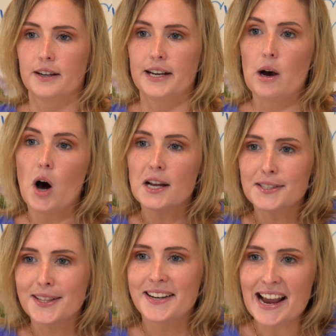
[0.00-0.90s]
Now on to
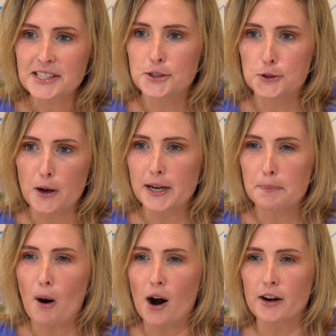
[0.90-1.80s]
the next dreaded
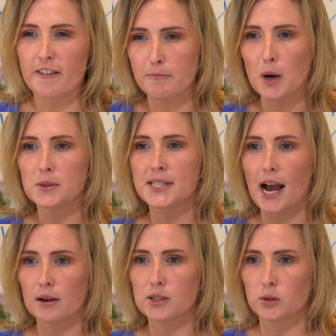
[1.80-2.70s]
part of most
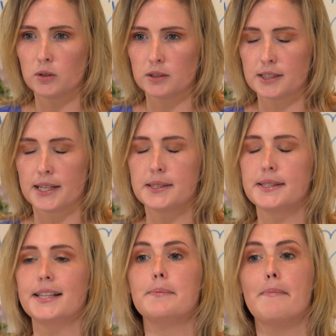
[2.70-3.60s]
households. It's
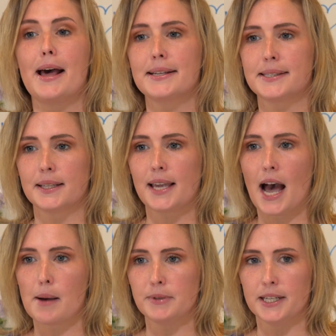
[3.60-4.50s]
the medicine
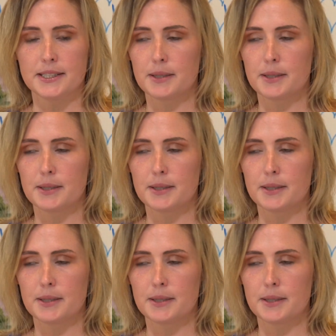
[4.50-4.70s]
cabinet.